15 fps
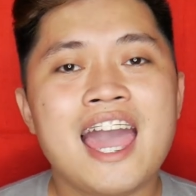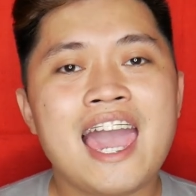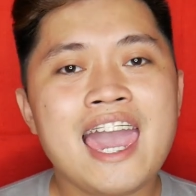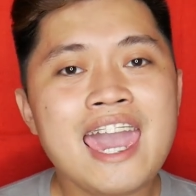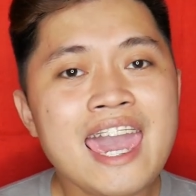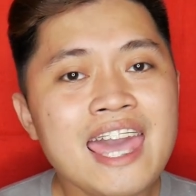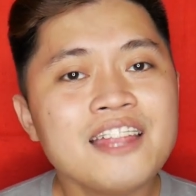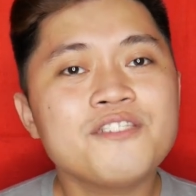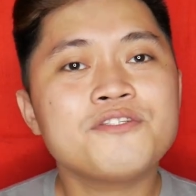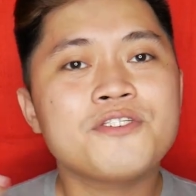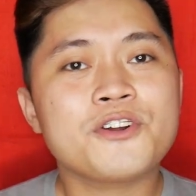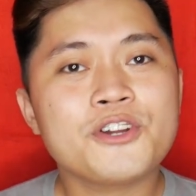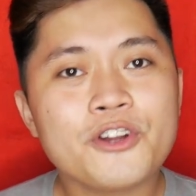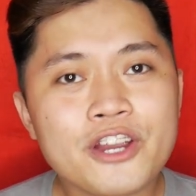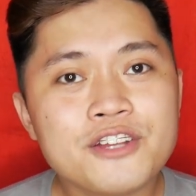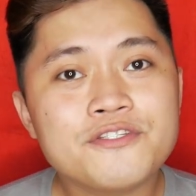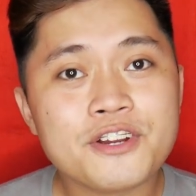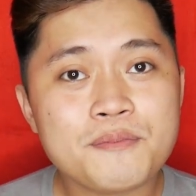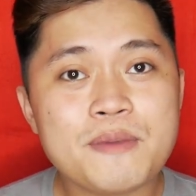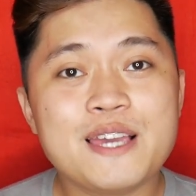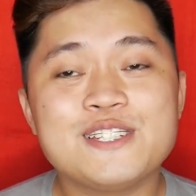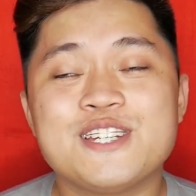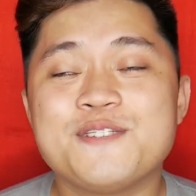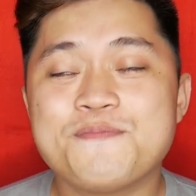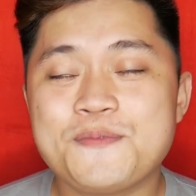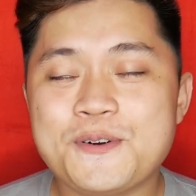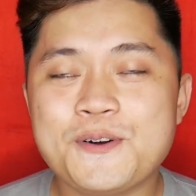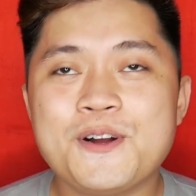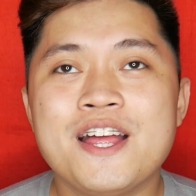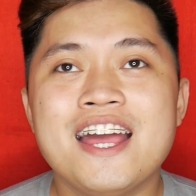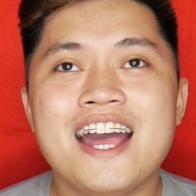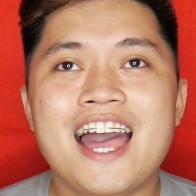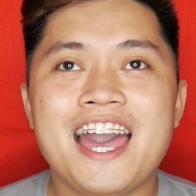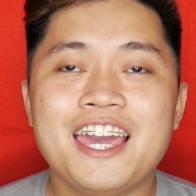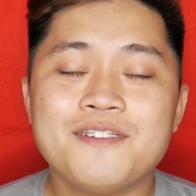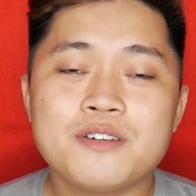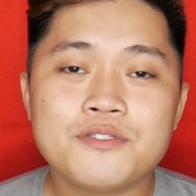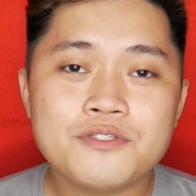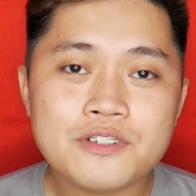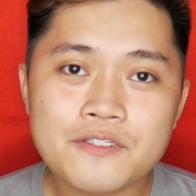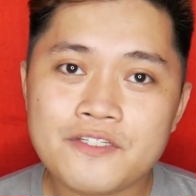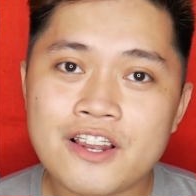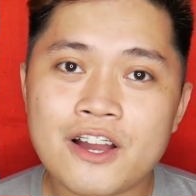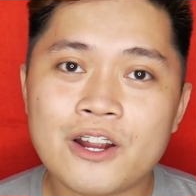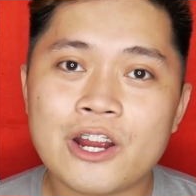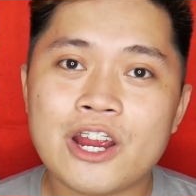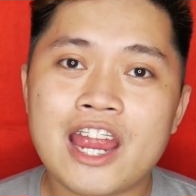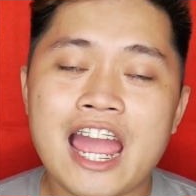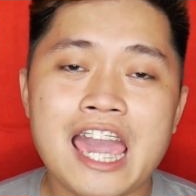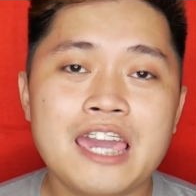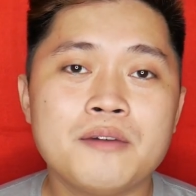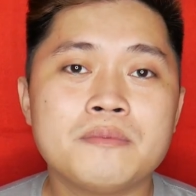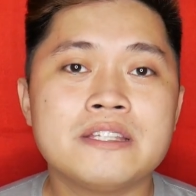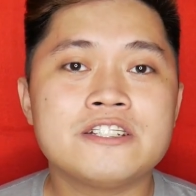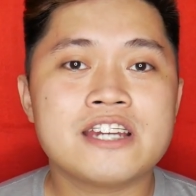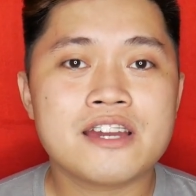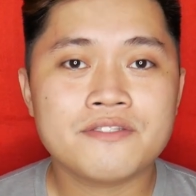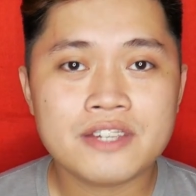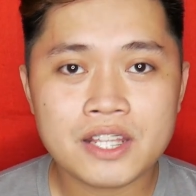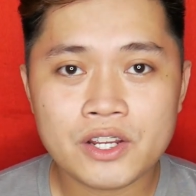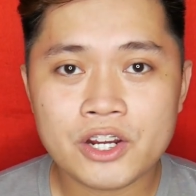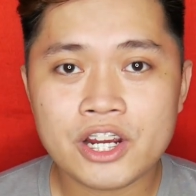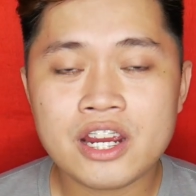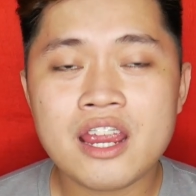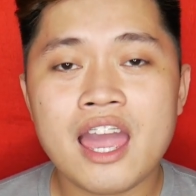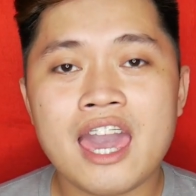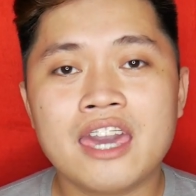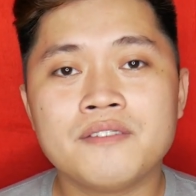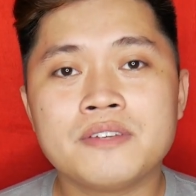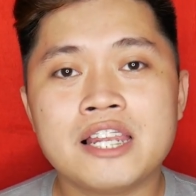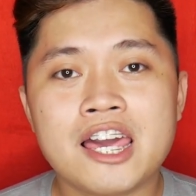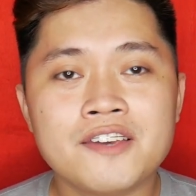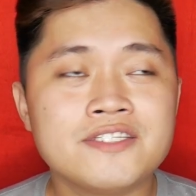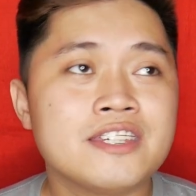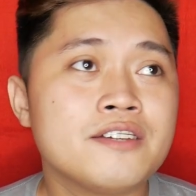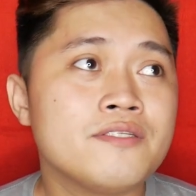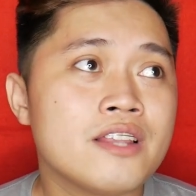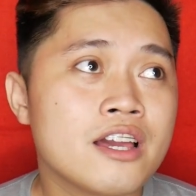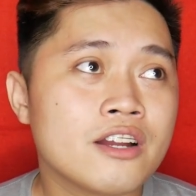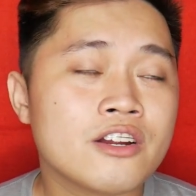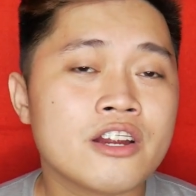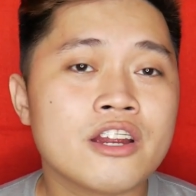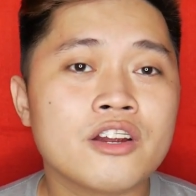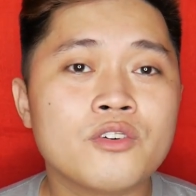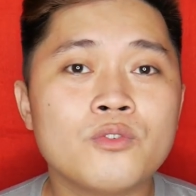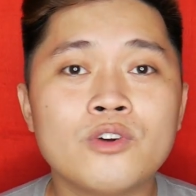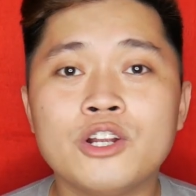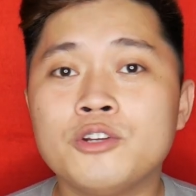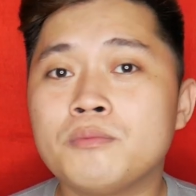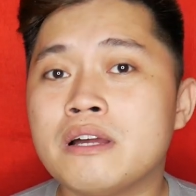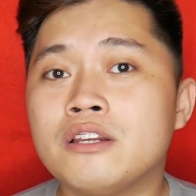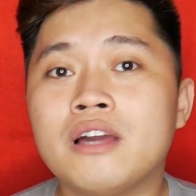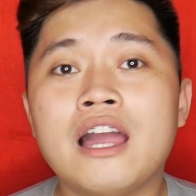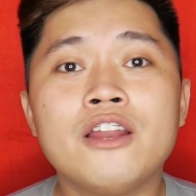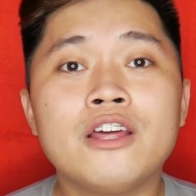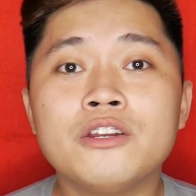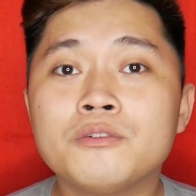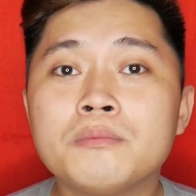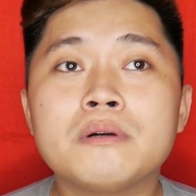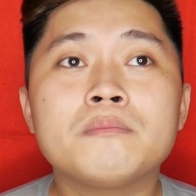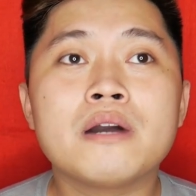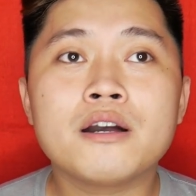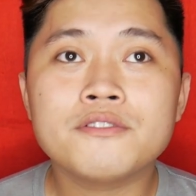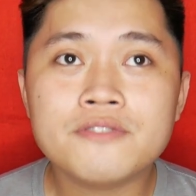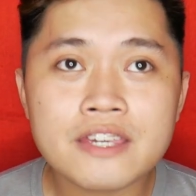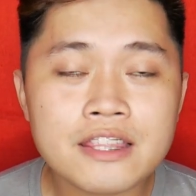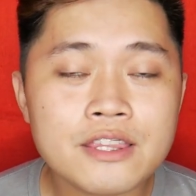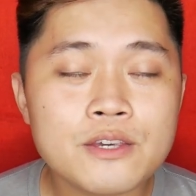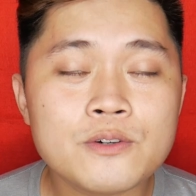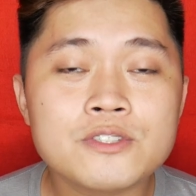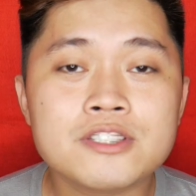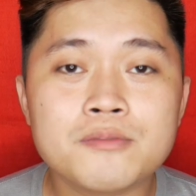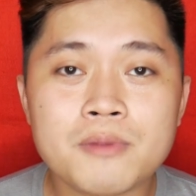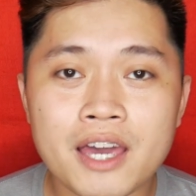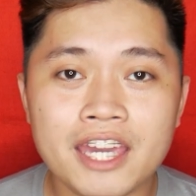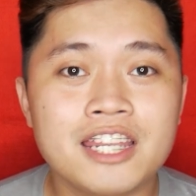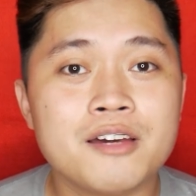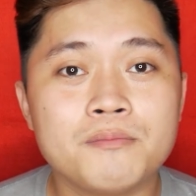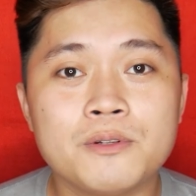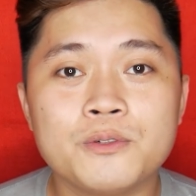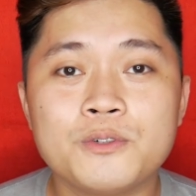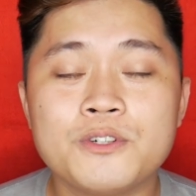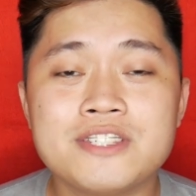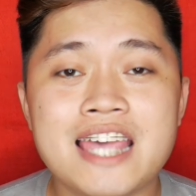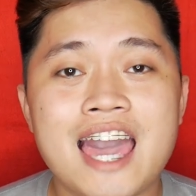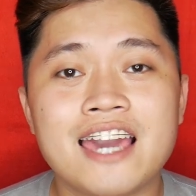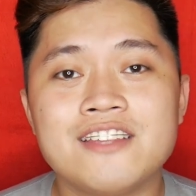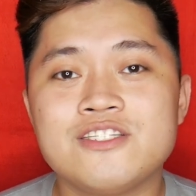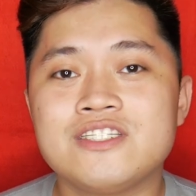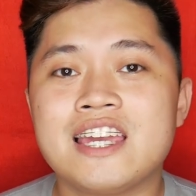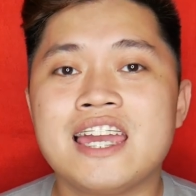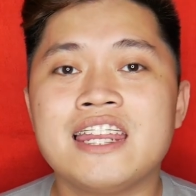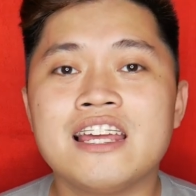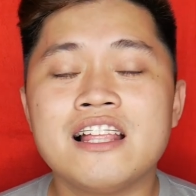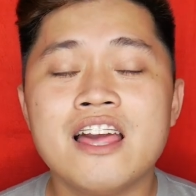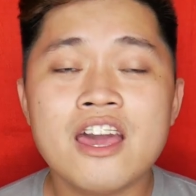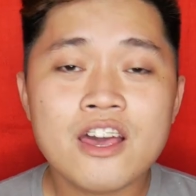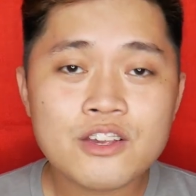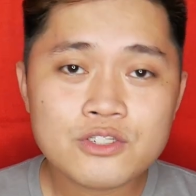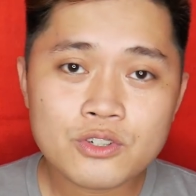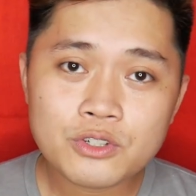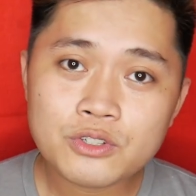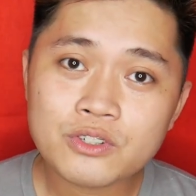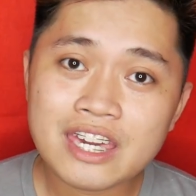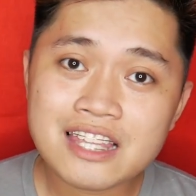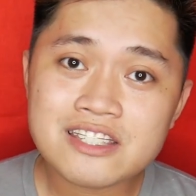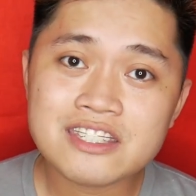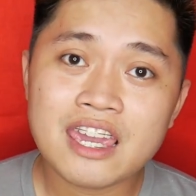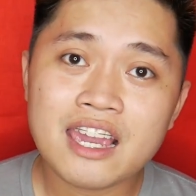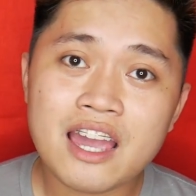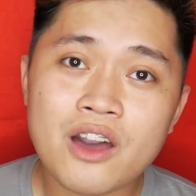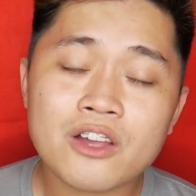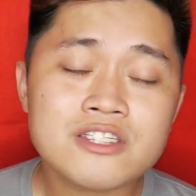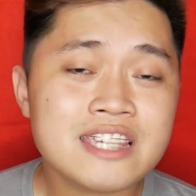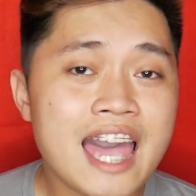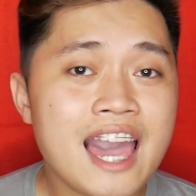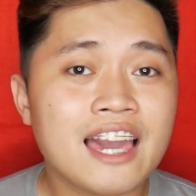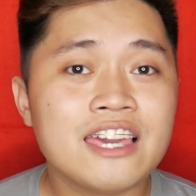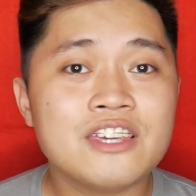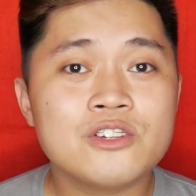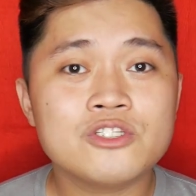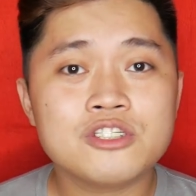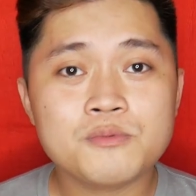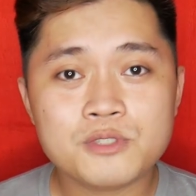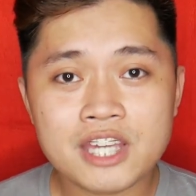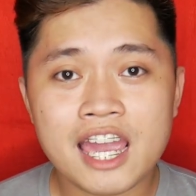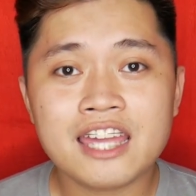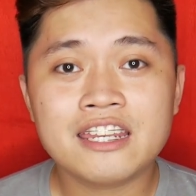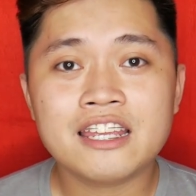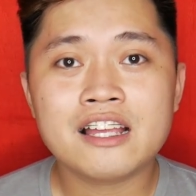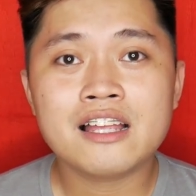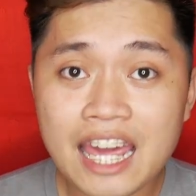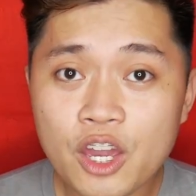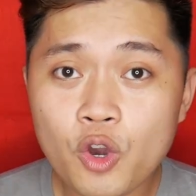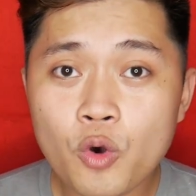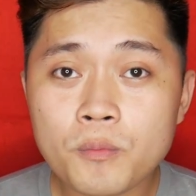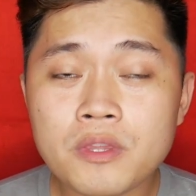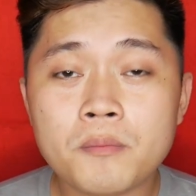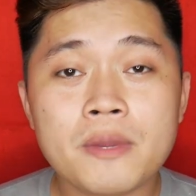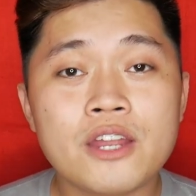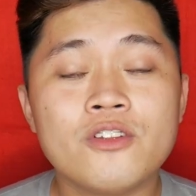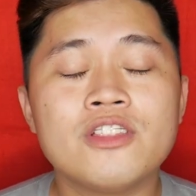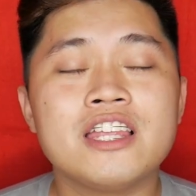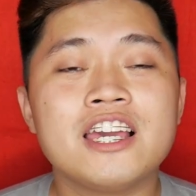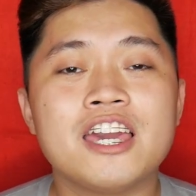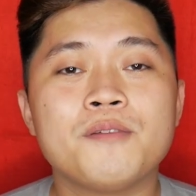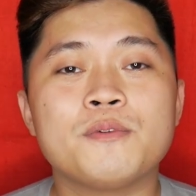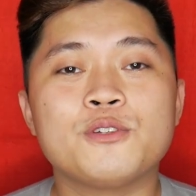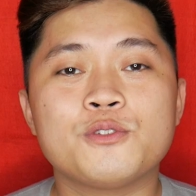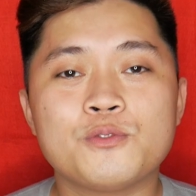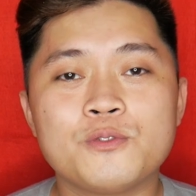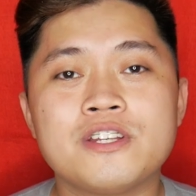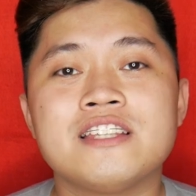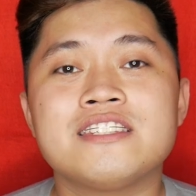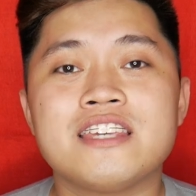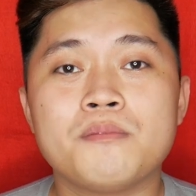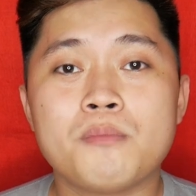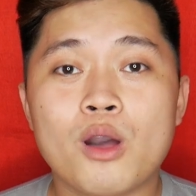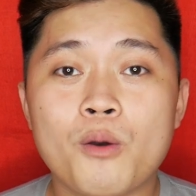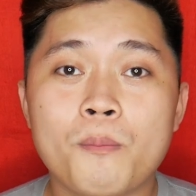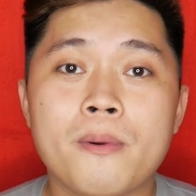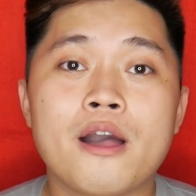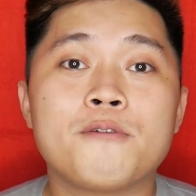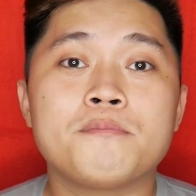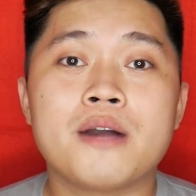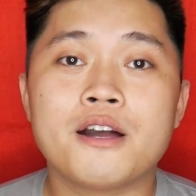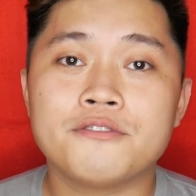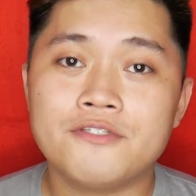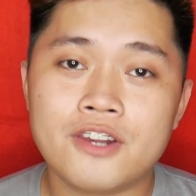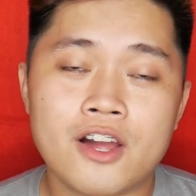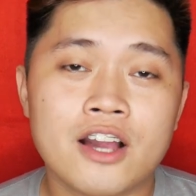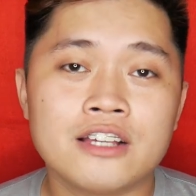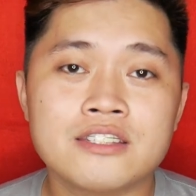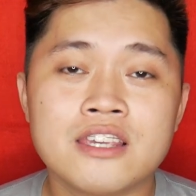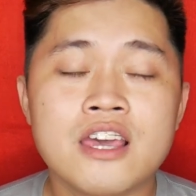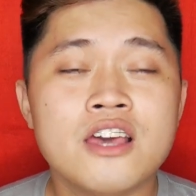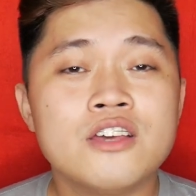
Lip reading: And for your information po, I am a food vlogger, I am a traveler, I am a lifestyle vlogger, kung ano pa, ano pang mga videos na mga in-upload ko sa aking channel. So you can check out sa aking YouTube channel. And I hope na meron din kayo matutunan sa iba ka pang mga vlogs.